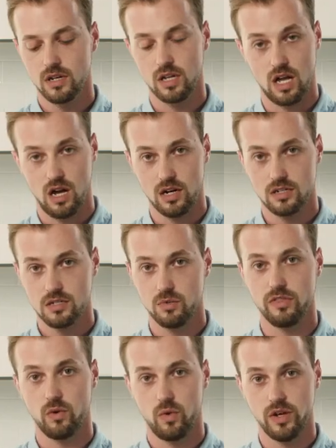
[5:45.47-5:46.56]
clogged
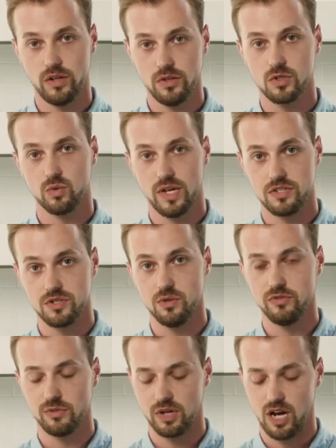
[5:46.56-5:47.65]
with oils or residue
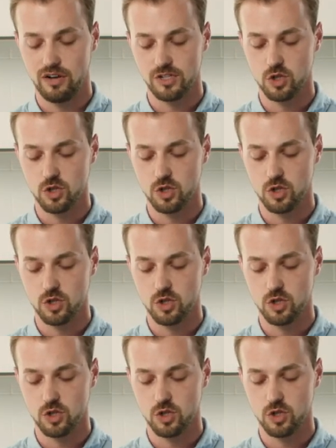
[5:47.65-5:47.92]
from coffee